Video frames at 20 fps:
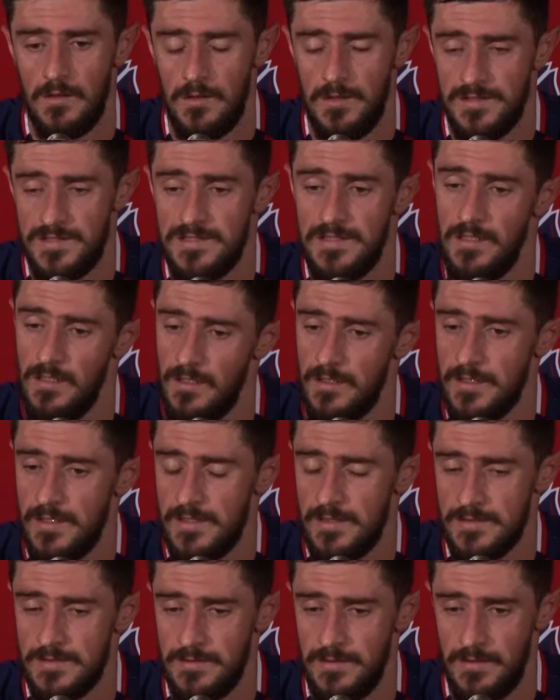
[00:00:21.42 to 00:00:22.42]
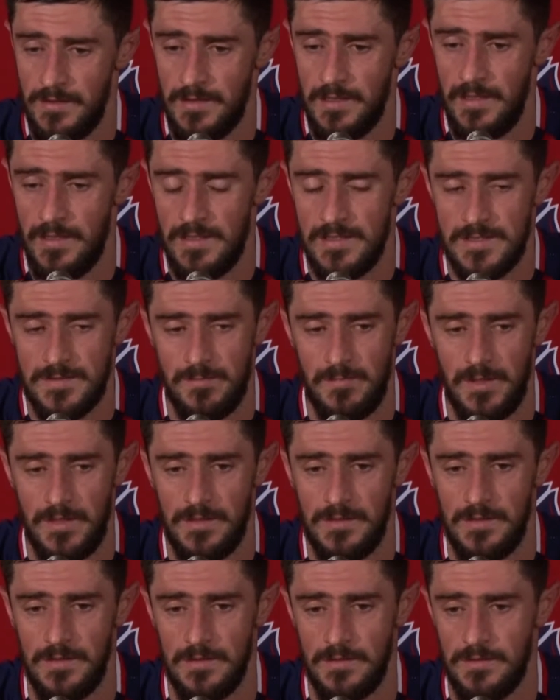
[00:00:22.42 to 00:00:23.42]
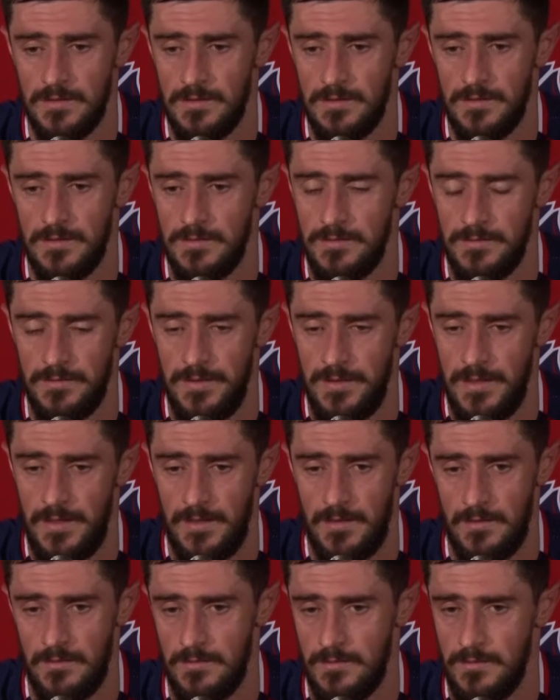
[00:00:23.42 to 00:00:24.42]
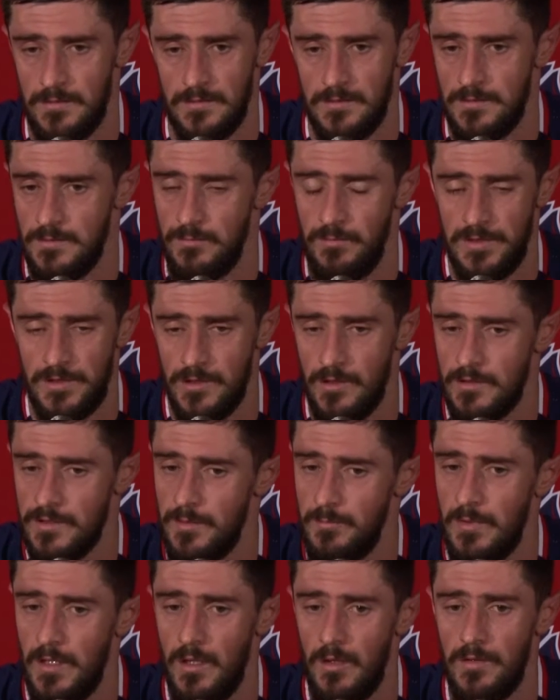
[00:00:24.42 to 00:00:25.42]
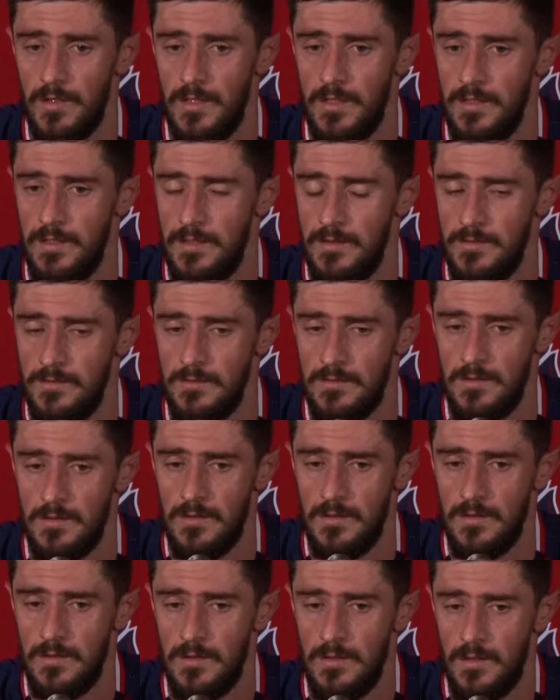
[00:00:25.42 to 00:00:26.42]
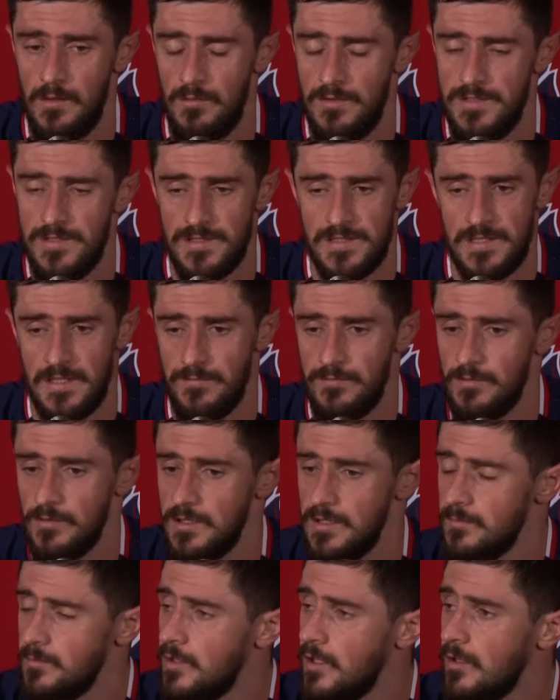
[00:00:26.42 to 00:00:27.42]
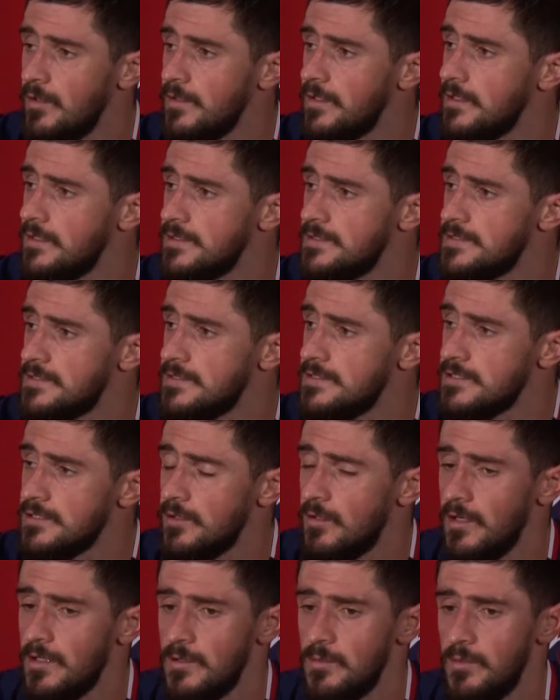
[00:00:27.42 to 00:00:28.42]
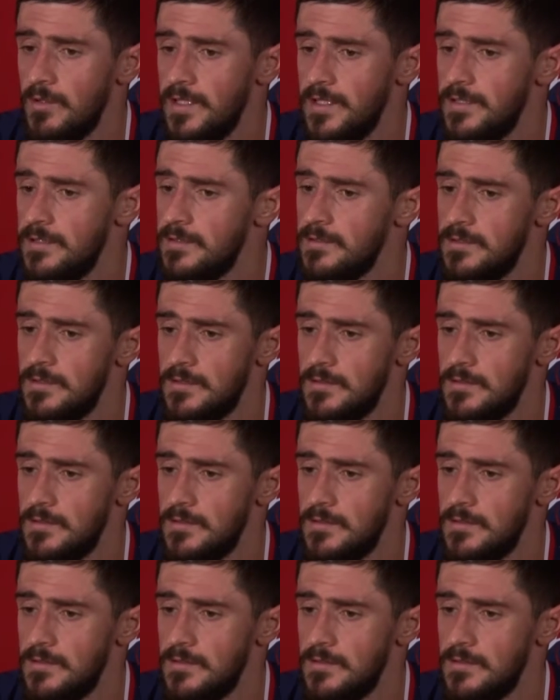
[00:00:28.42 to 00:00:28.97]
It still hurt us, it's hurting us, but yeah, we talked about and we just have to keep going. It's no other way.